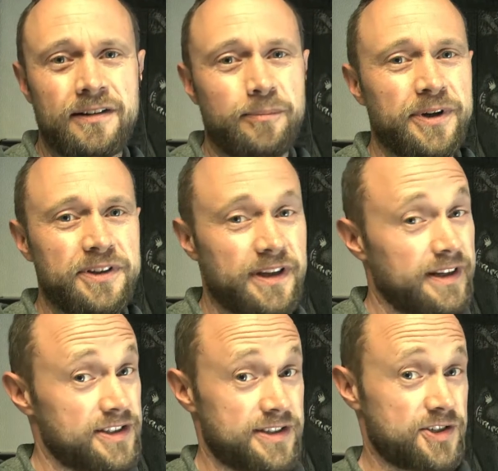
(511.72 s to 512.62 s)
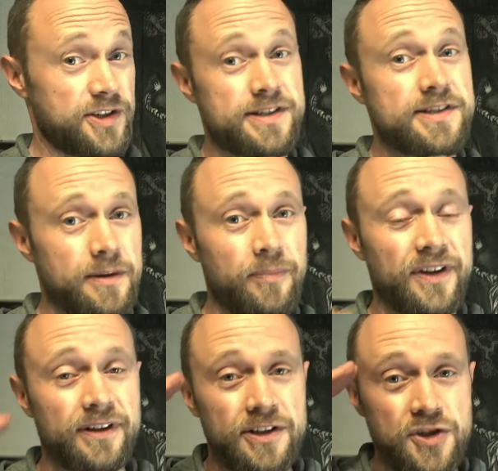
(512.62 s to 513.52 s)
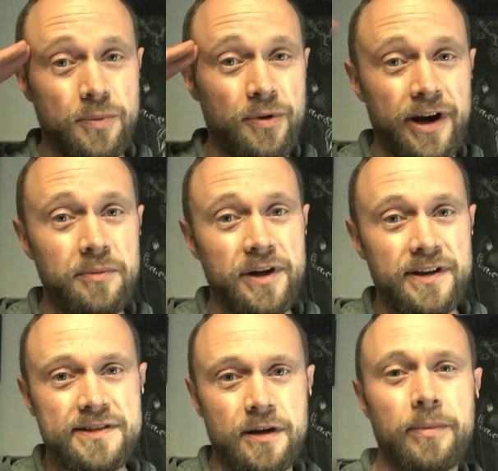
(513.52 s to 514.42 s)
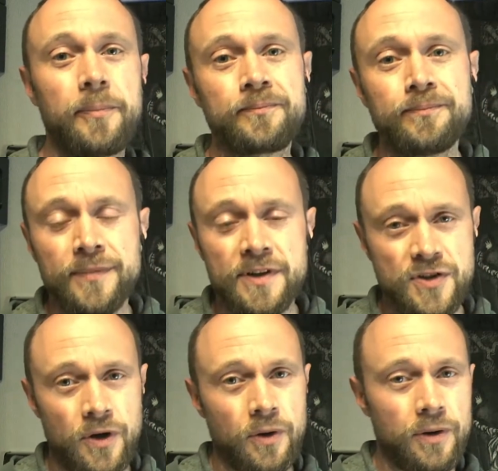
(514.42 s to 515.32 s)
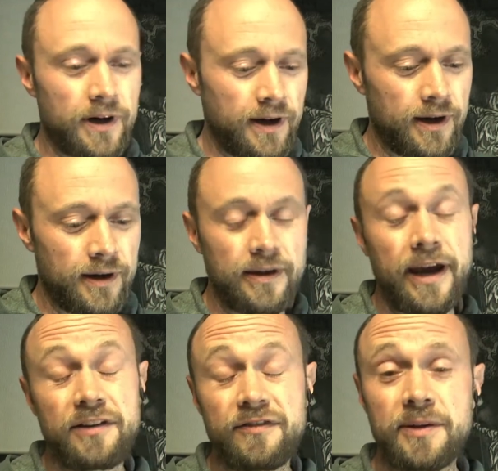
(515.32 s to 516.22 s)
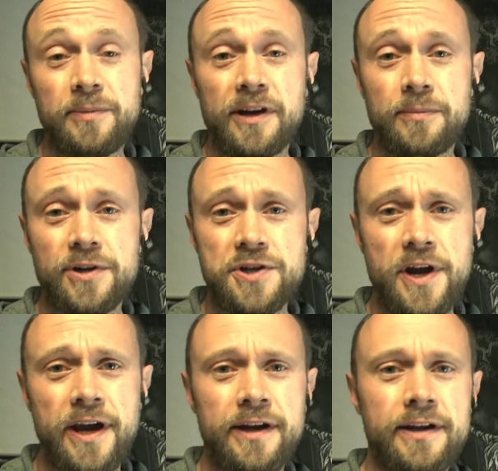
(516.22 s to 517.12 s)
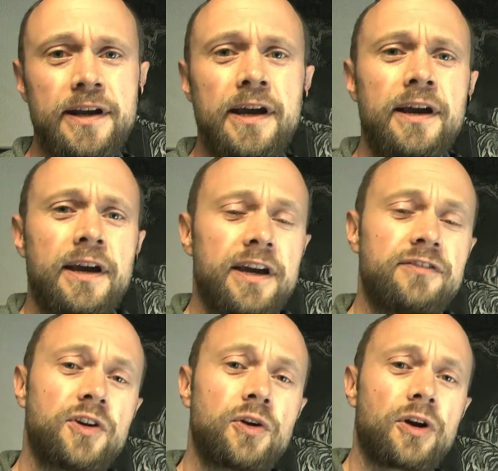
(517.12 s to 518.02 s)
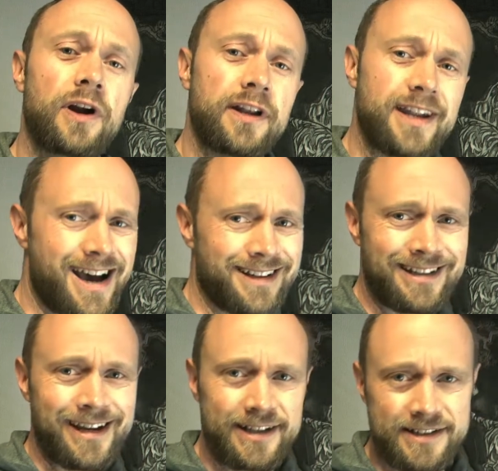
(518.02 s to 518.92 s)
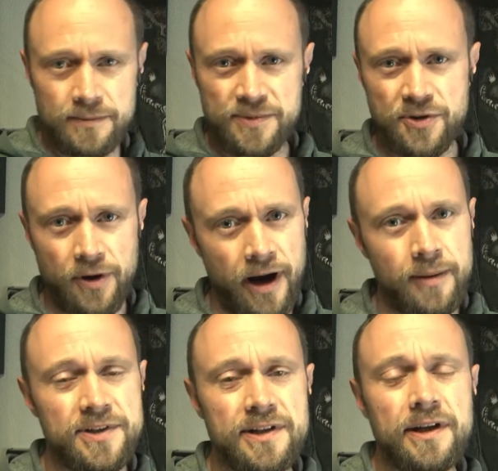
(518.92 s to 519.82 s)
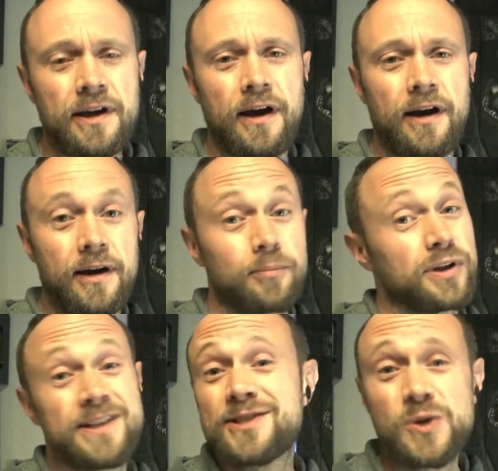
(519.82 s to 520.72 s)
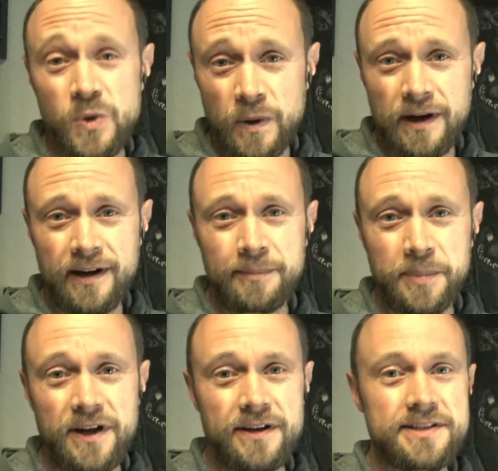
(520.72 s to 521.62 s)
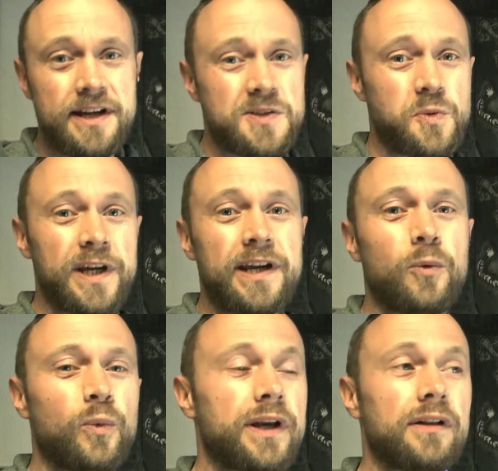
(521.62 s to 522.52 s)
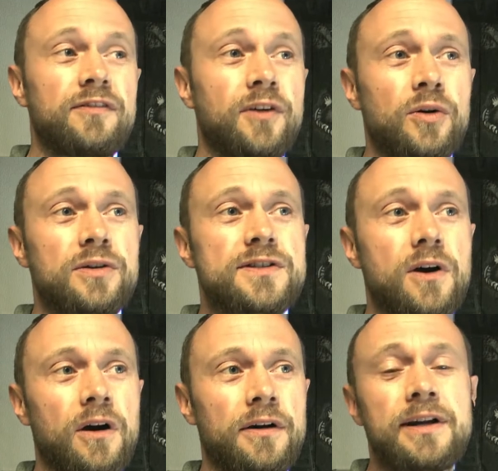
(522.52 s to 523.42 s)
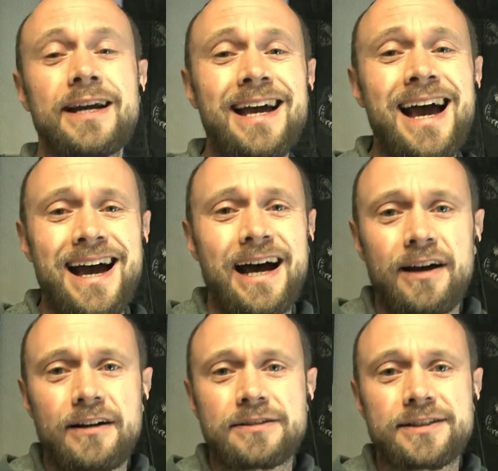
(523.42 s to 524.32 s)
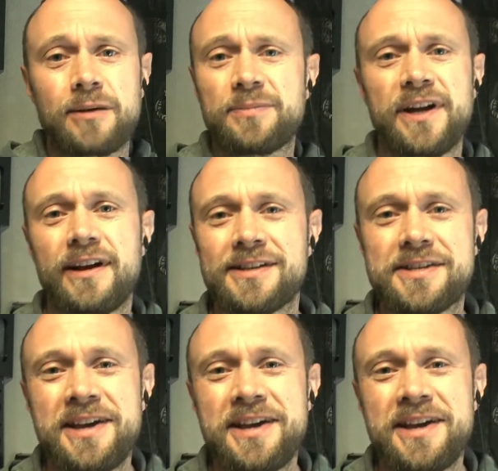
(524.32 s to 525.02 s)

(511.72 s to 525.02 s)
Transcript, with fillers: but it's just something that your brain makes up. So uh, any feedback appreciated. If you're not yet subscribed, uh, please do because next week we'll focus on something else.